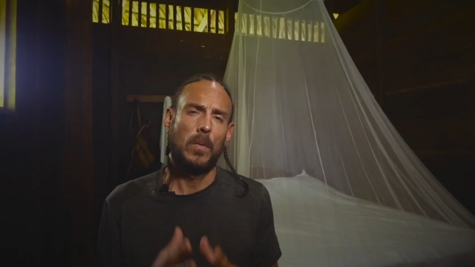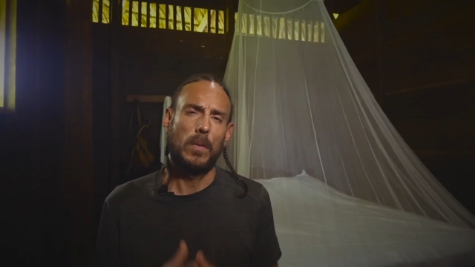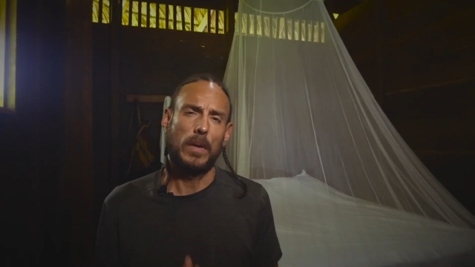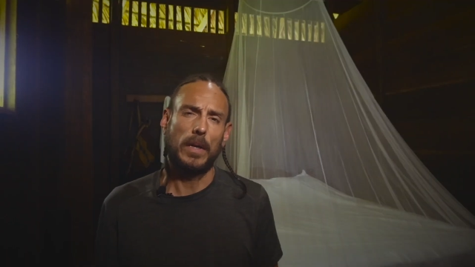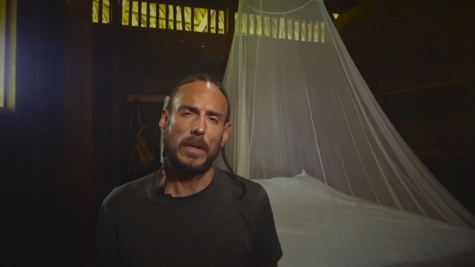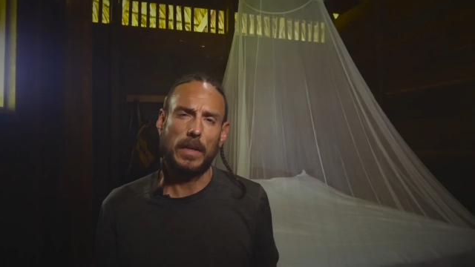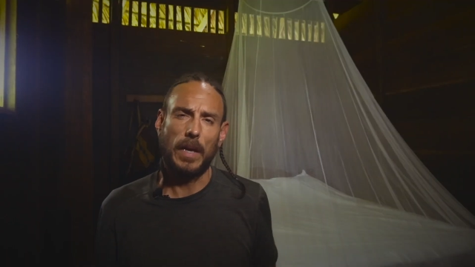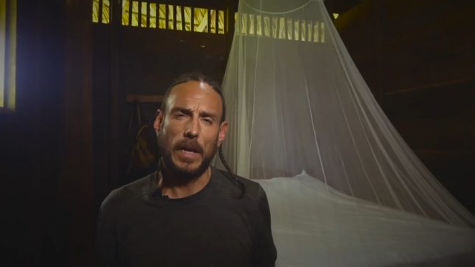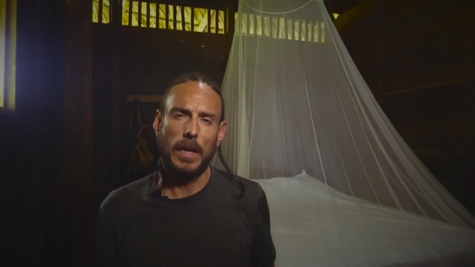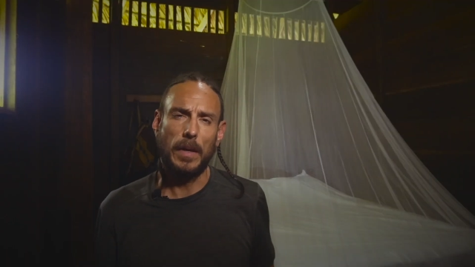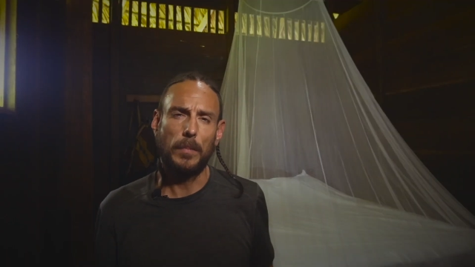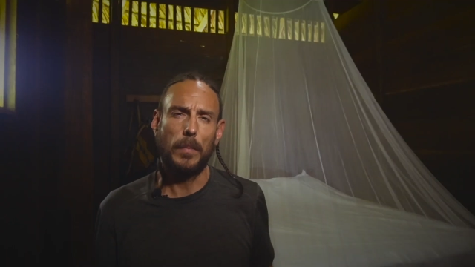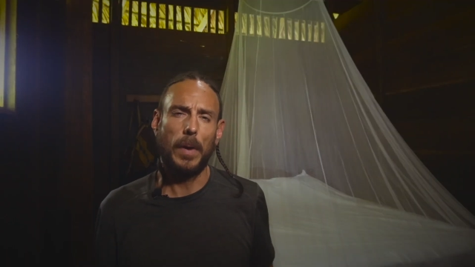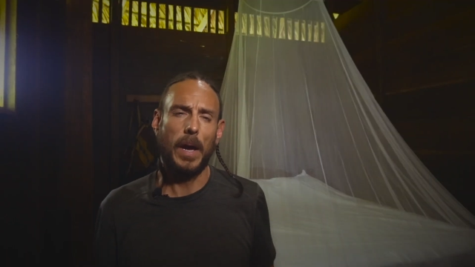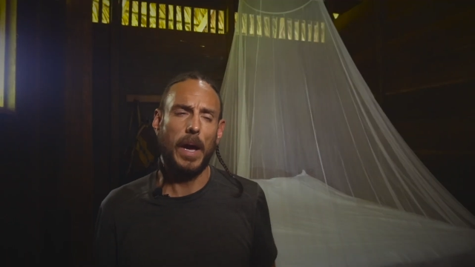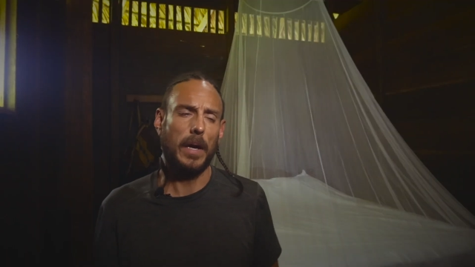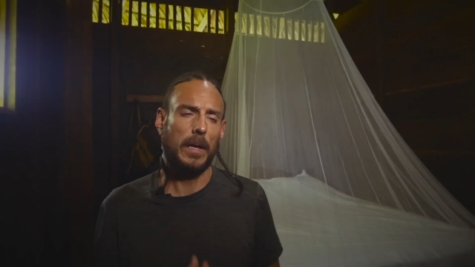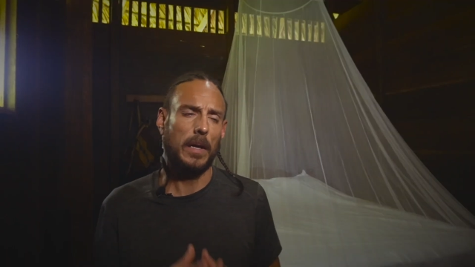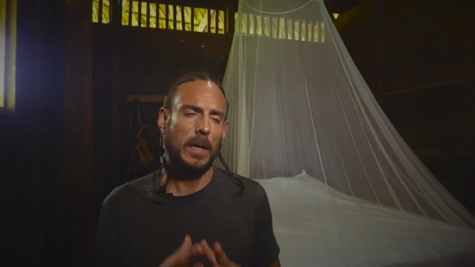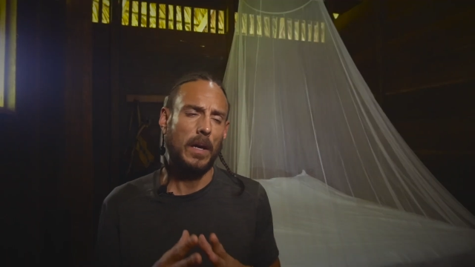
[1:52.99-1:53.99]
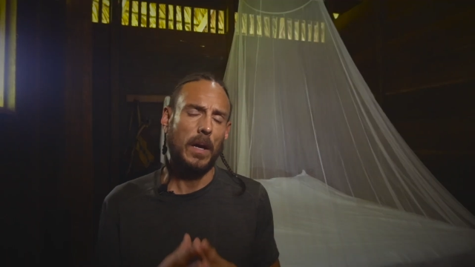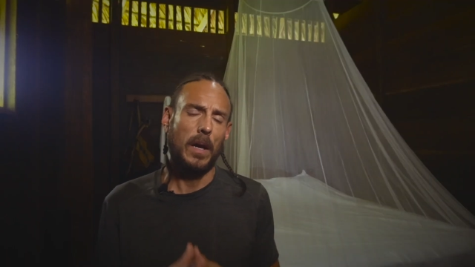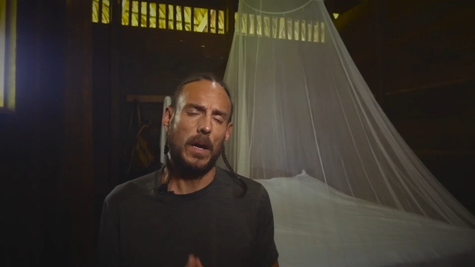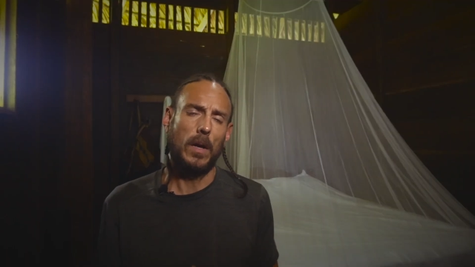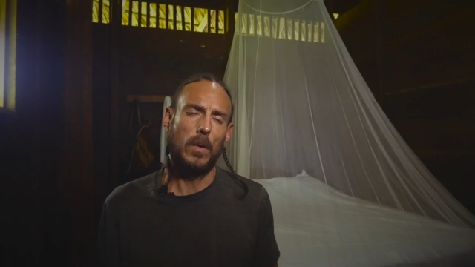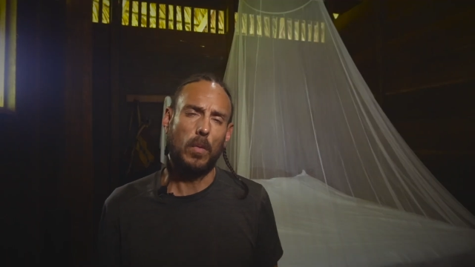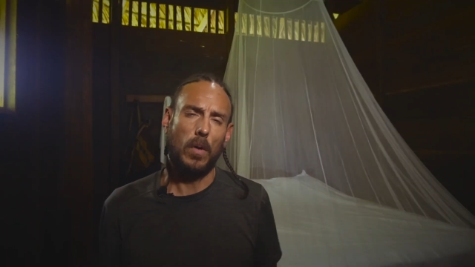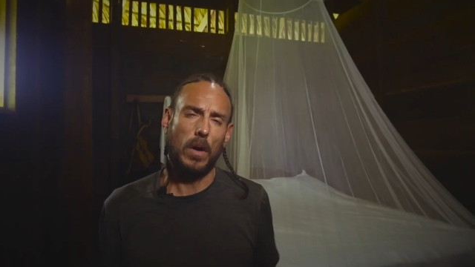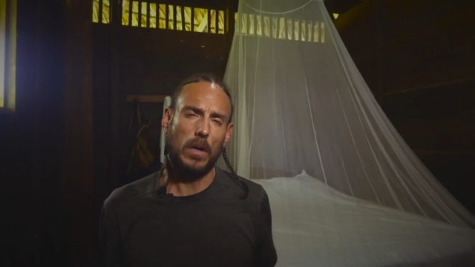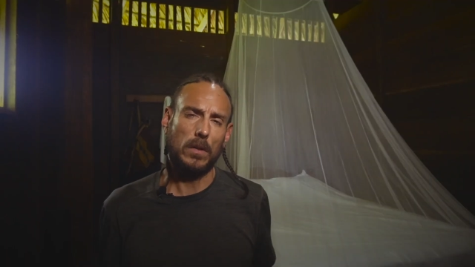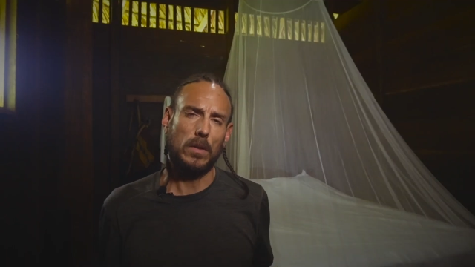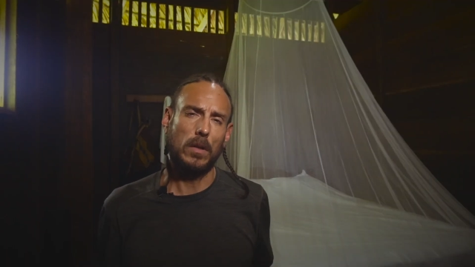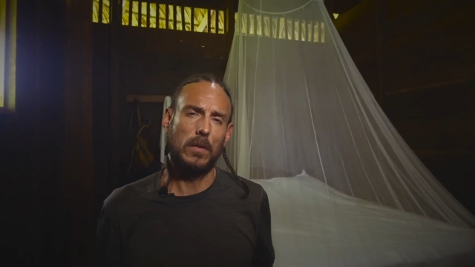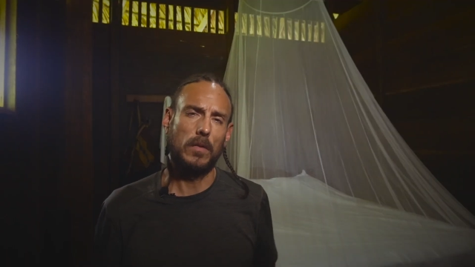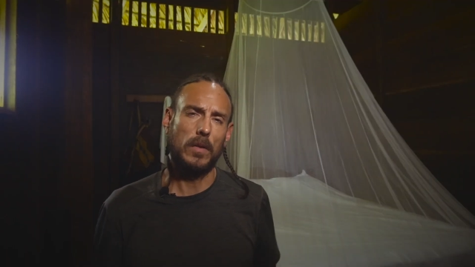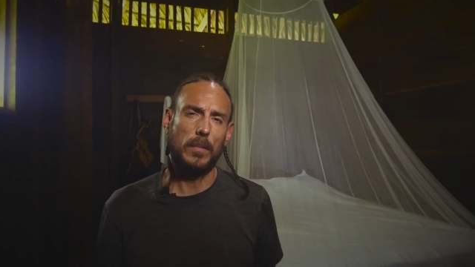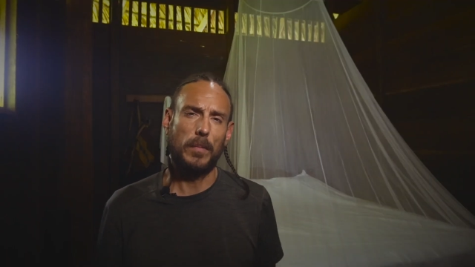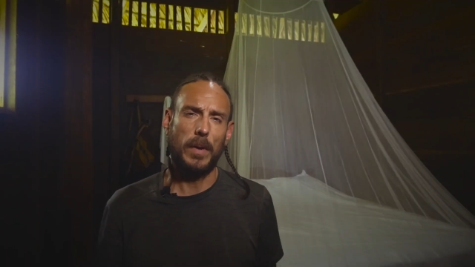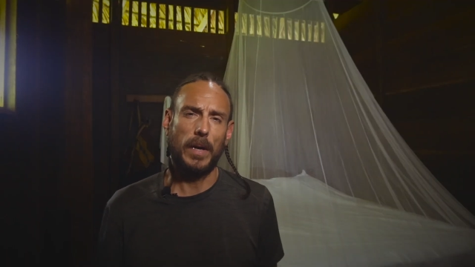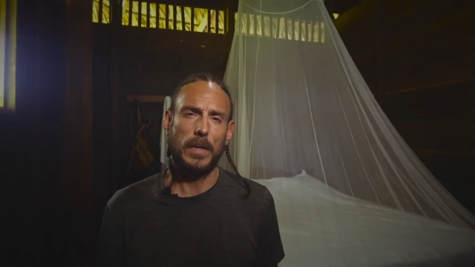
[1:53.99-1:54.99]
when I came back, I walked
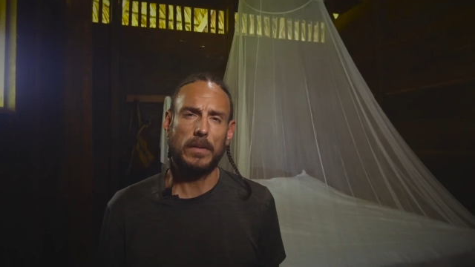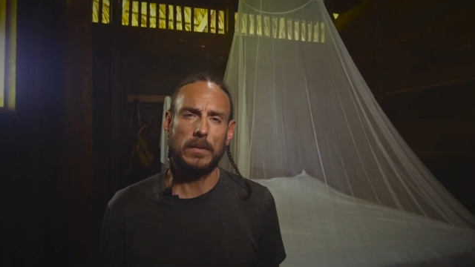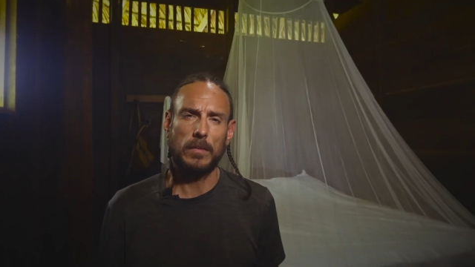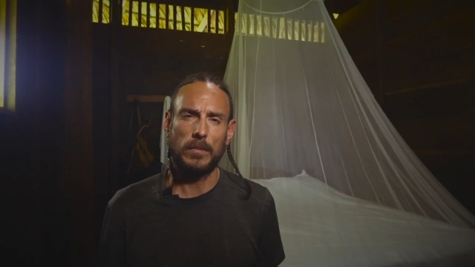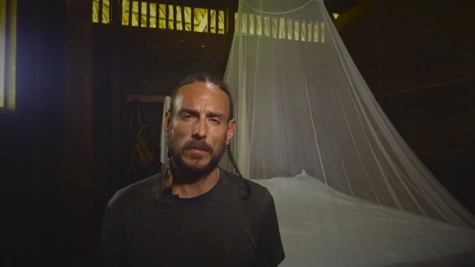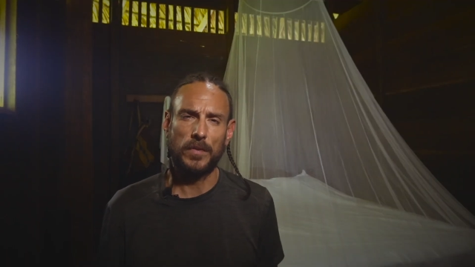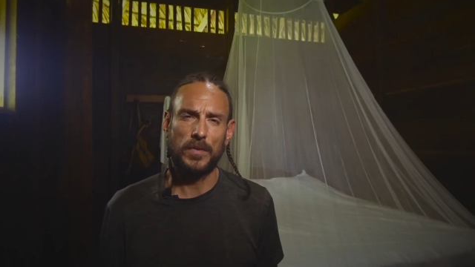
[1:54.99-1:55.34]
over to buy some